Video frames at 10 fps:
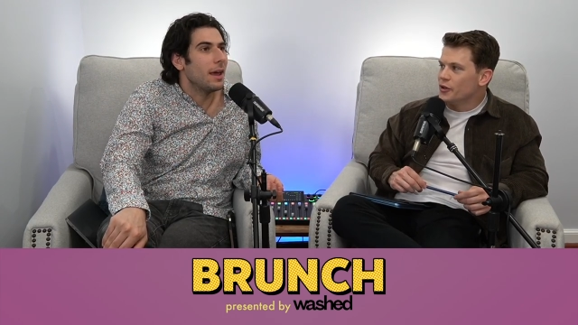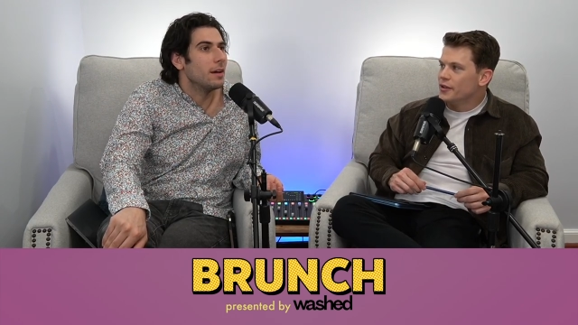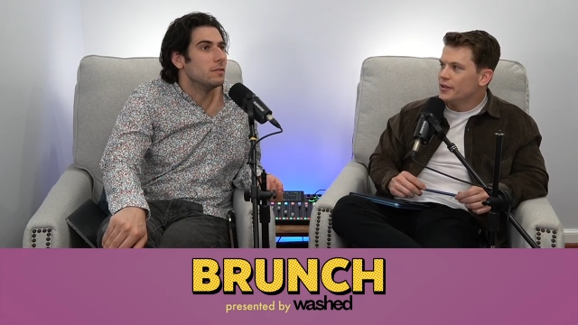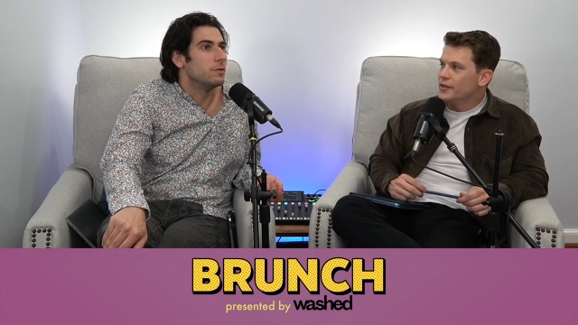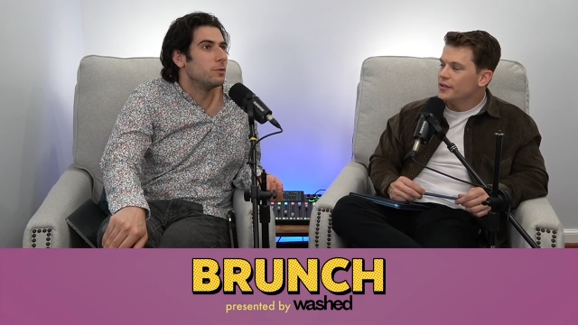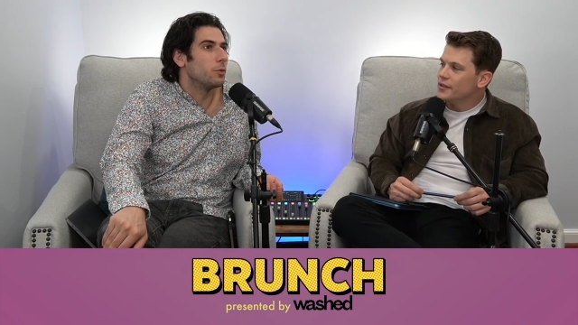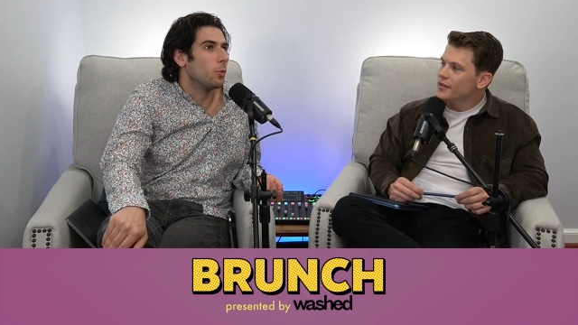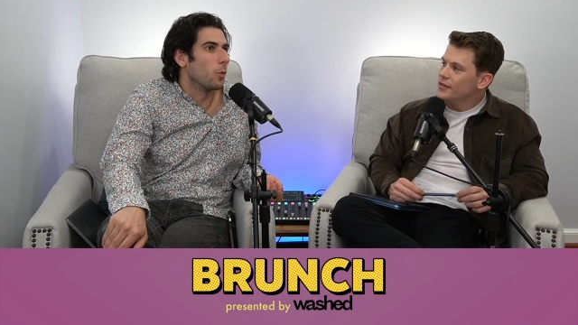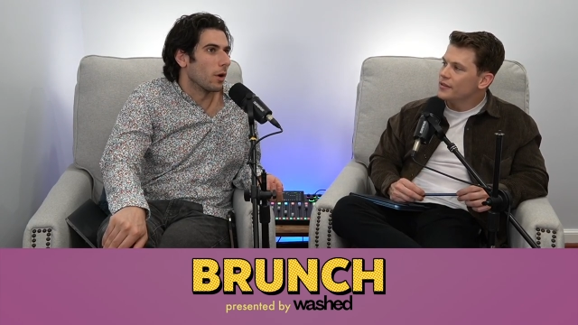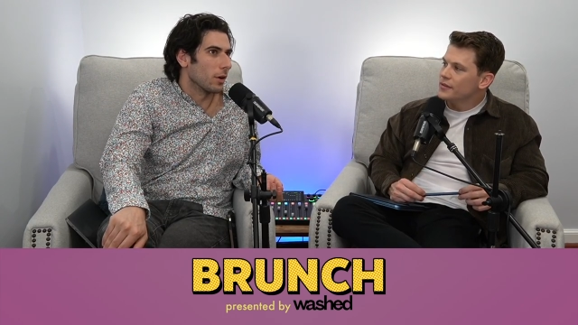Speaker 1: It have
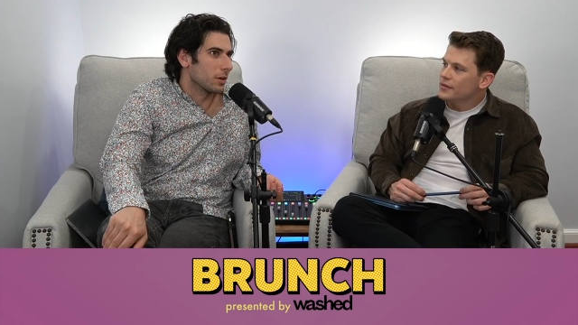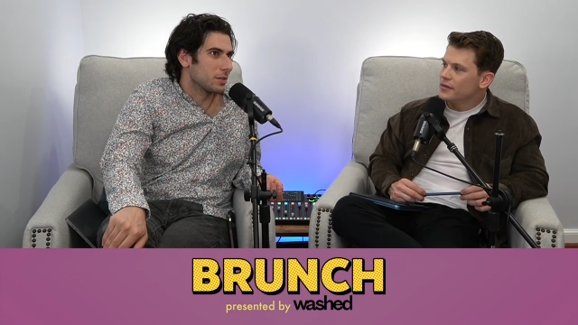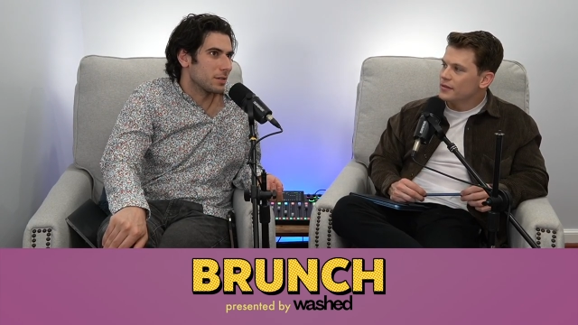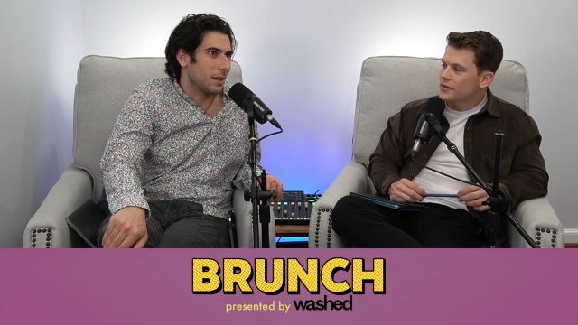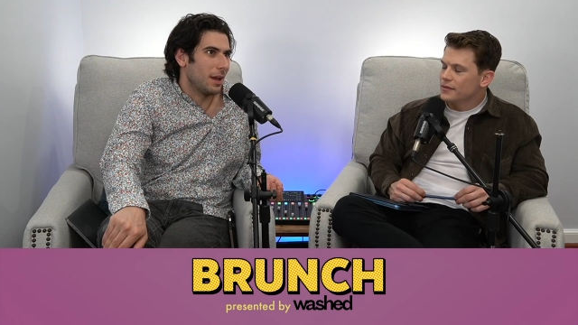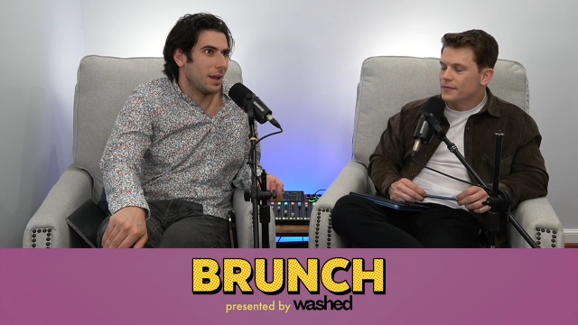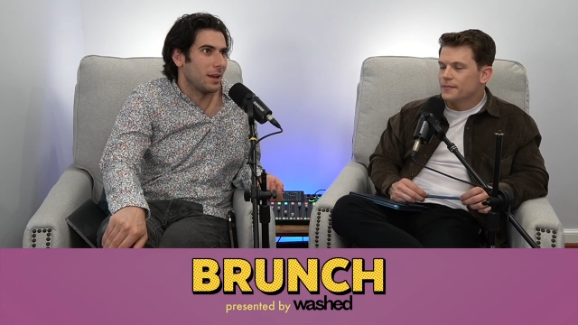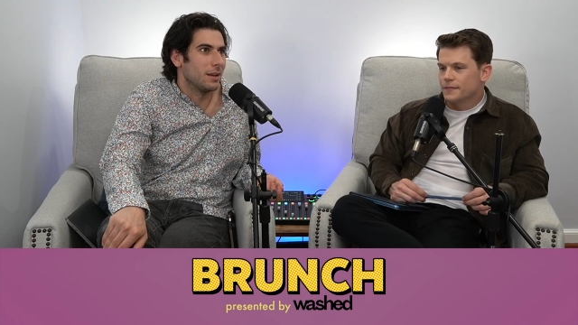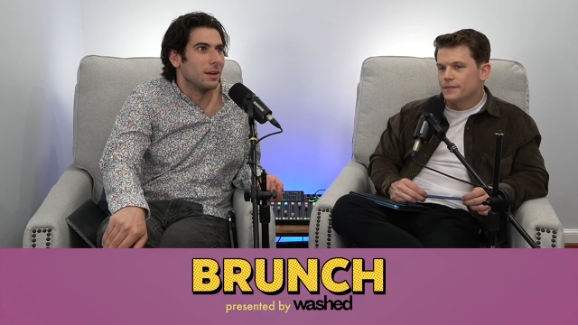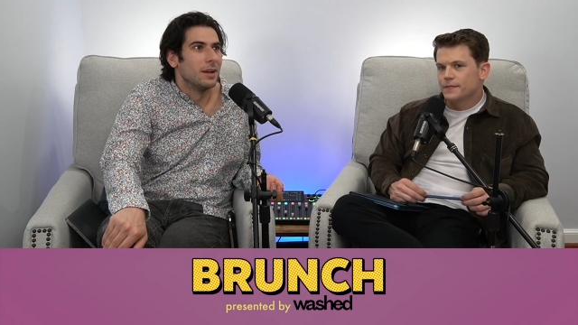worked,
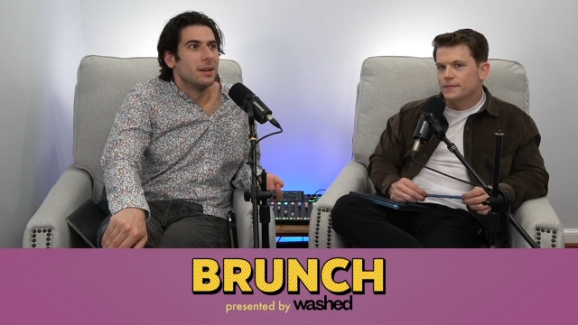and